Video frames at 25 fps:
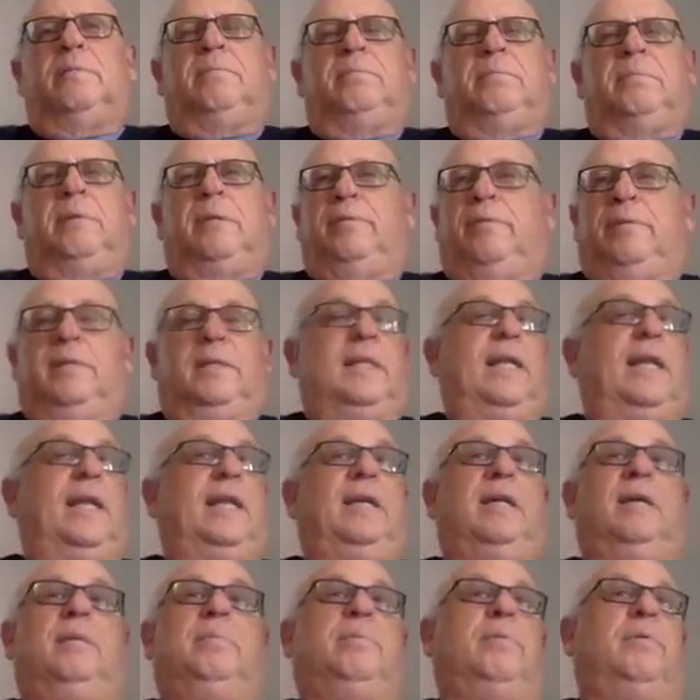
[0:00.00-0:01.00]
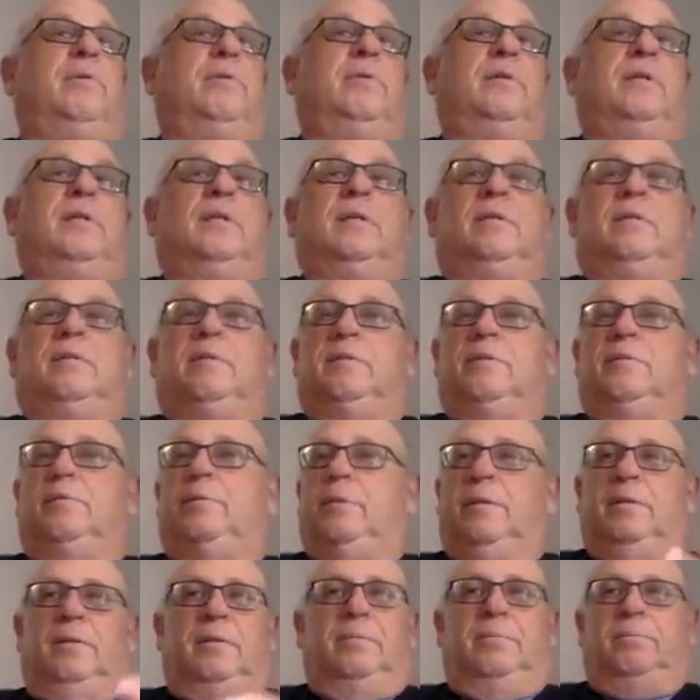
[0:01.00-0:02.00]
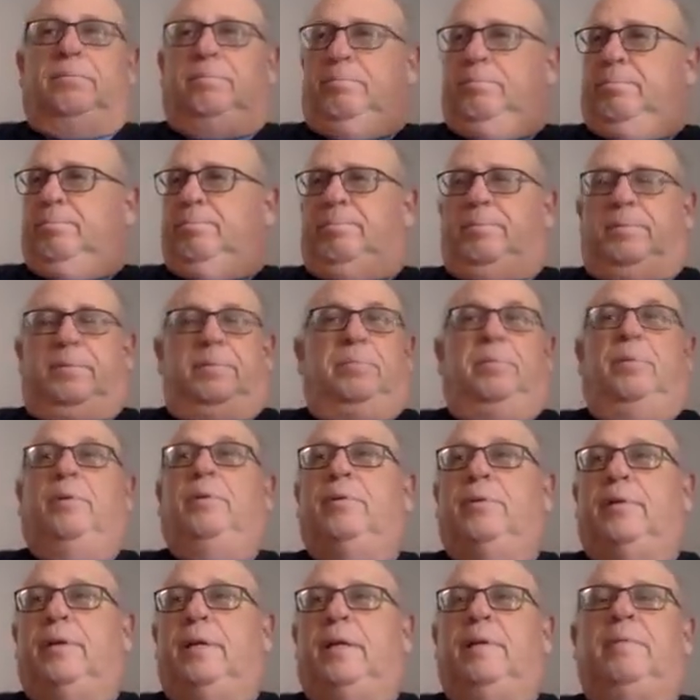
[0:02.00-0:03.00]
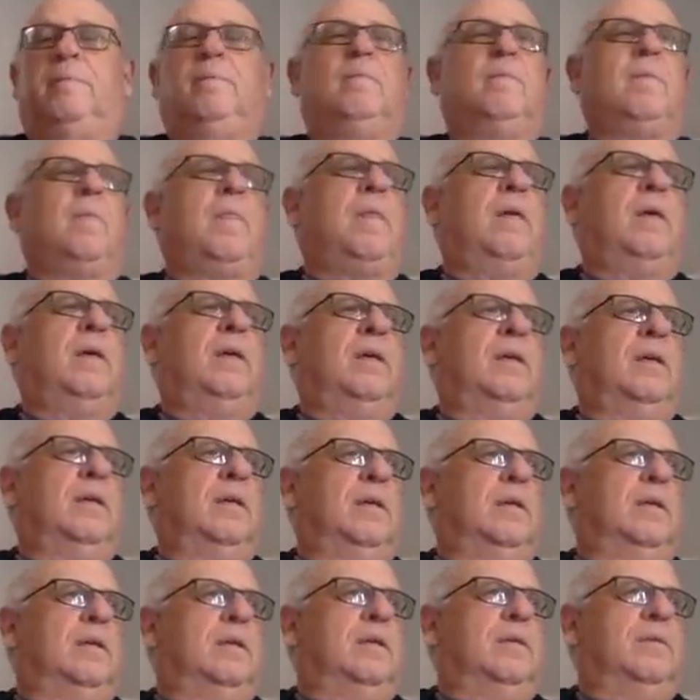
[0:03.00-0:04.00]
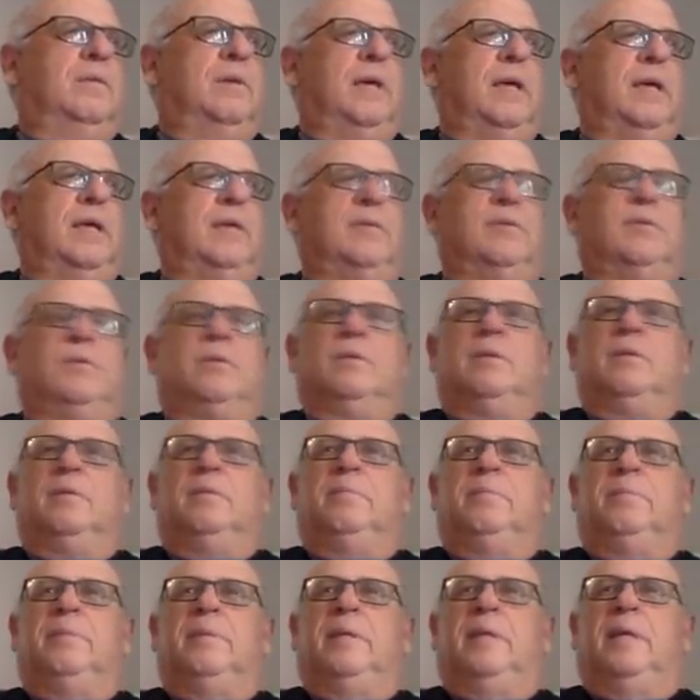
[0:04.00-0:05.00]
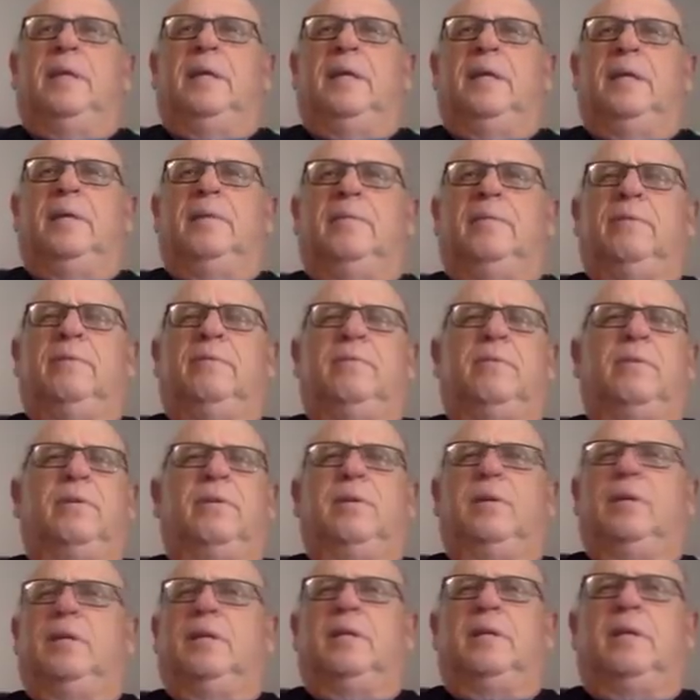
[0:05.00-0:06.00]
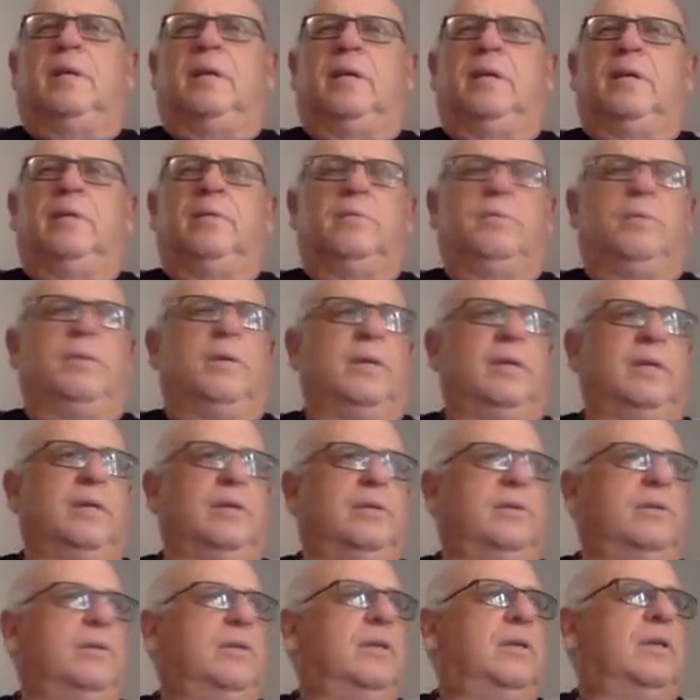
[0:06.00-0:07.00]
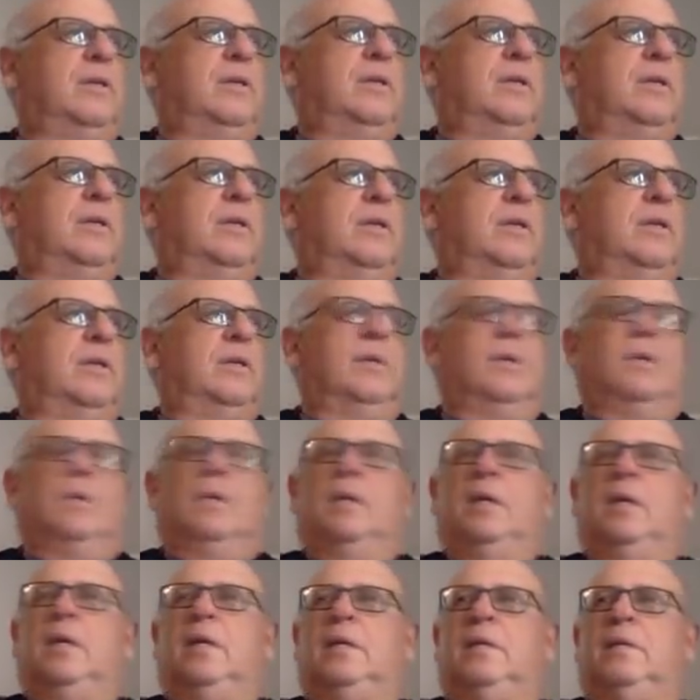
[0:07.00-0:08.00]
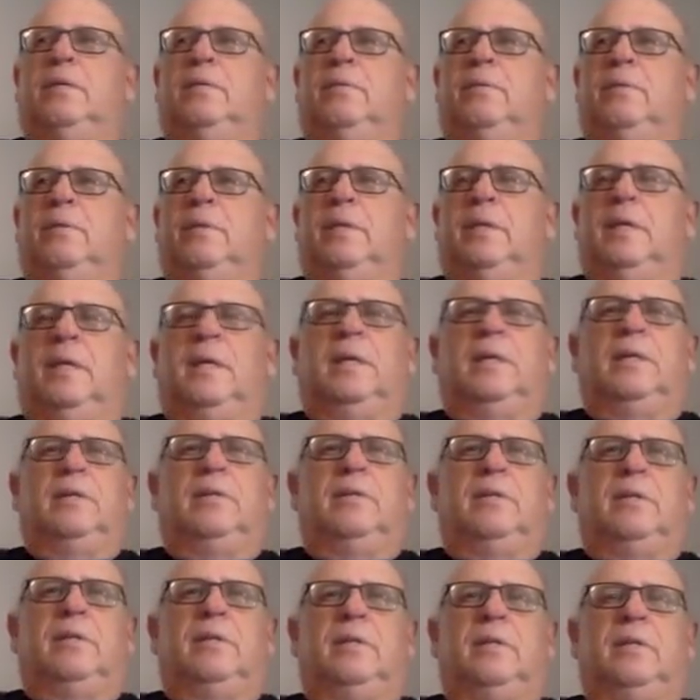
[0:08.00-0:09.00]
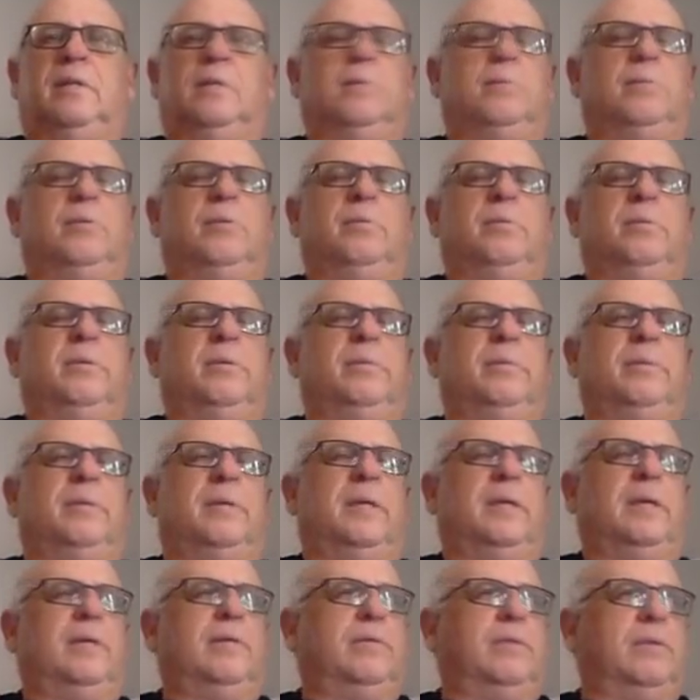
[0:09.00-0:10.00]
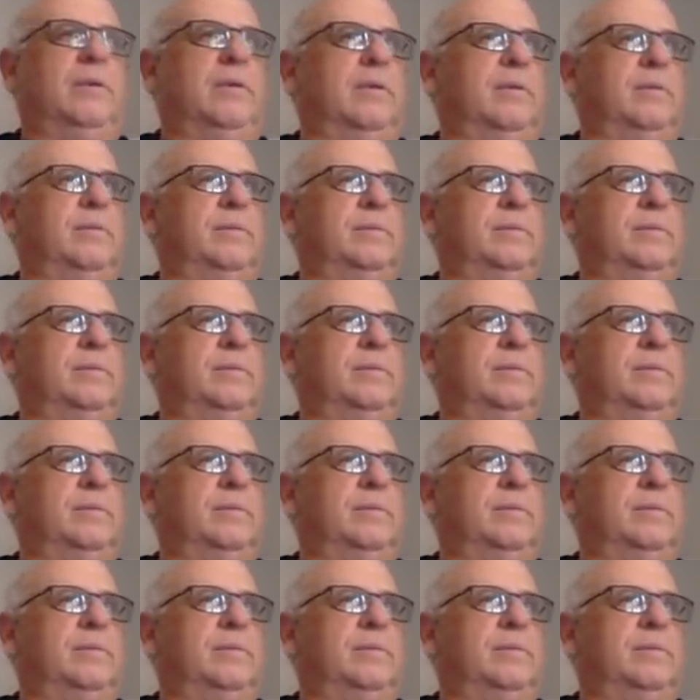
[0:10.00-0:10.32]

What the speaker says: even getting up early and doing the program, to actually behave in very unkind ways and to engage in inappropriate behavior.